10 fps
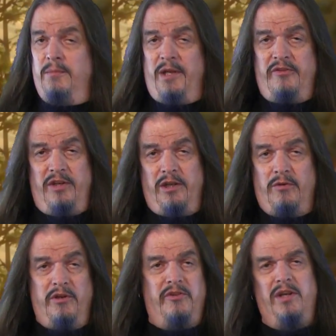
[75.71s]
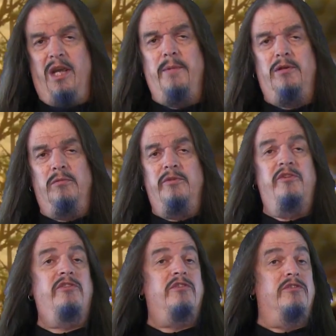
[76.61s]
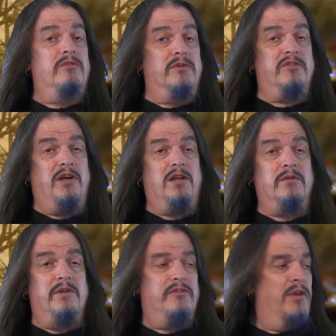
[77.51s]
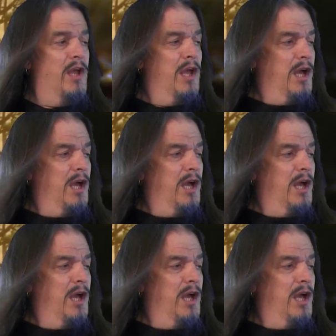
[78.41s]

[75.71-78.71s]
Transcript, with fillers: demands an increase in chemical resistance or tolerance.